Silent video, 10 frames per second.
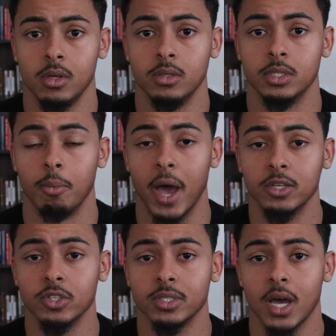Some
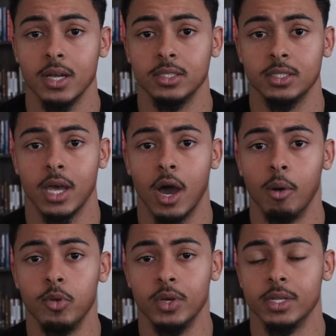exercises to
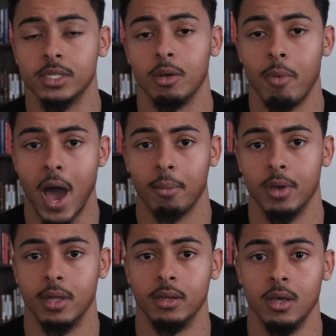help you get to the
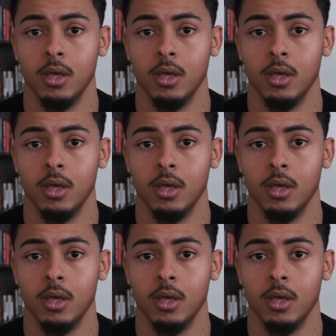backbend.